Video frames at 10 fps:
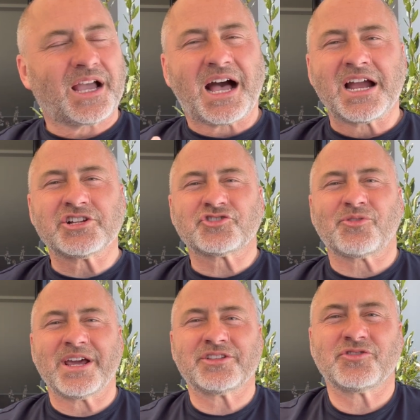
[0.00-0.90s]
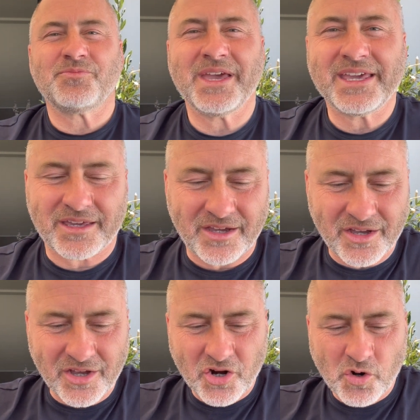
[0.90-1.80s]
I try to make
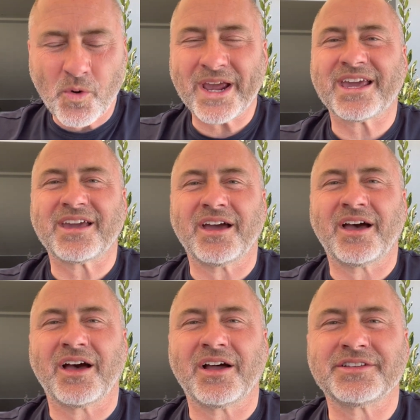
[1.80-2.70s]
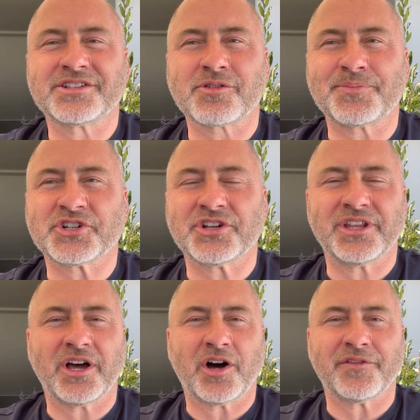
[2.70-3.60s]
a quick
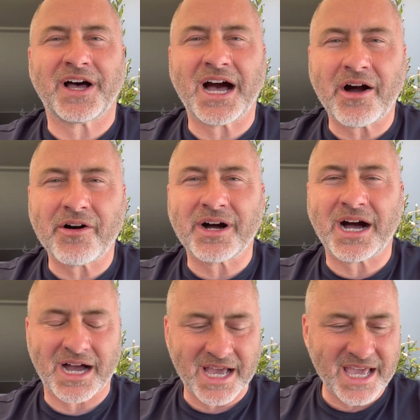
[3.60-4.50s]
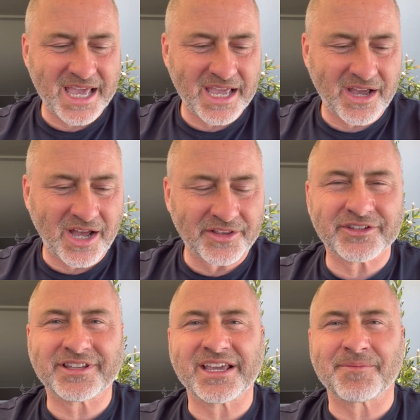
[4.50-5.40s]
description of how I
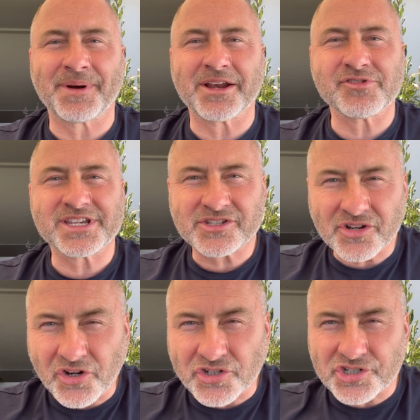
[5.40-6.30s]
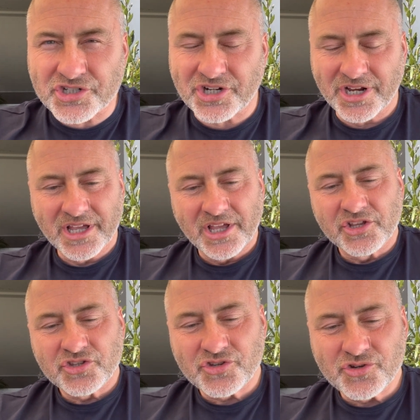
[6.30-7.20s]
undertake my research
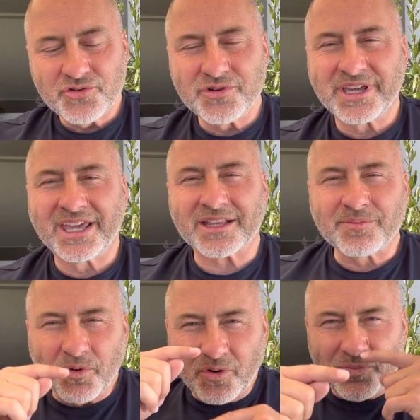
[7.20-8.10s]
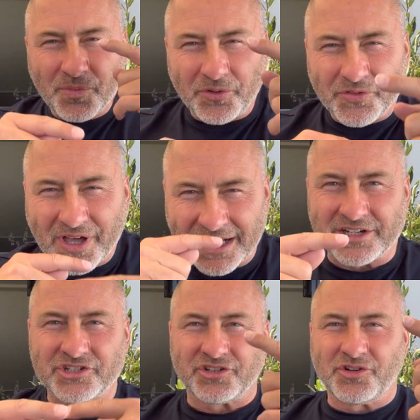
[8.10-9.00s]
to get more and more
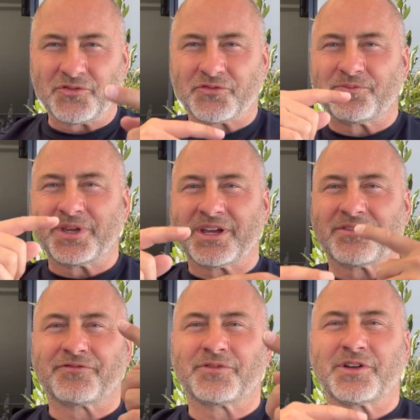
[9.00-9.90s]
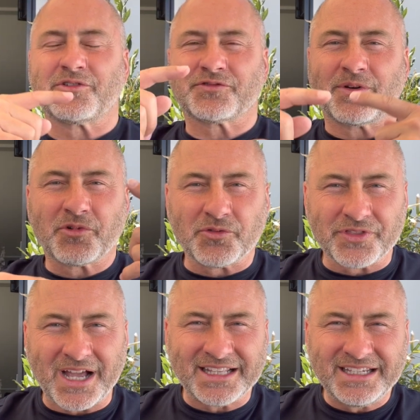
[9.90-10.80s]
knowledge, you know, because from
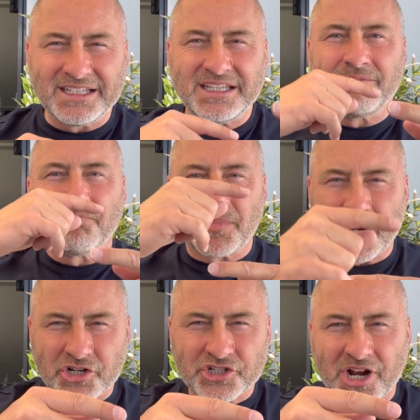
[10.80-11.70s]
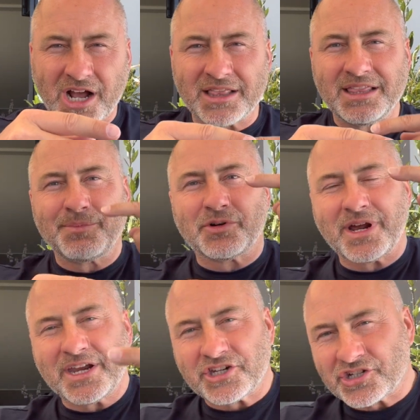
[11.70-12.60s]
Kundalini, moksha,
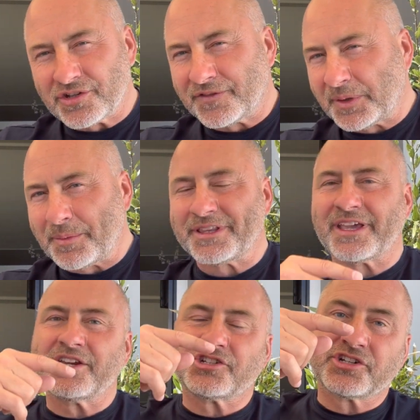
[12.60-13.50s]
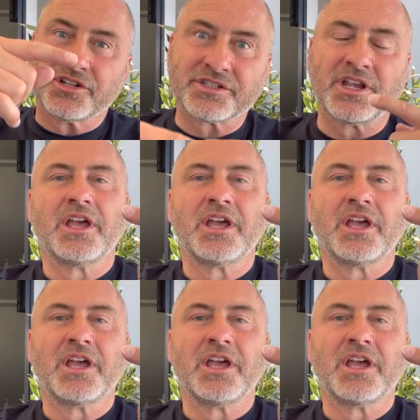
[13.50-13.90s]
liberation of the limitations,